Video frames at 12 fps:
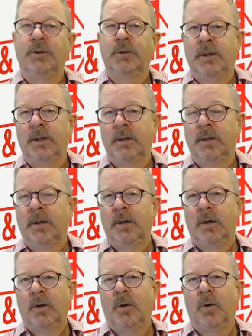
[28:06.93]
engineer,
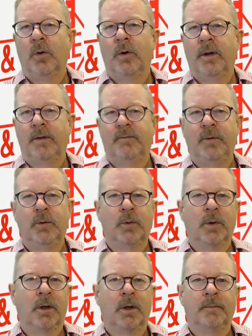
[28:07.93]
or if
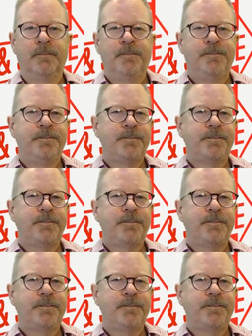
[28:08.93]
you are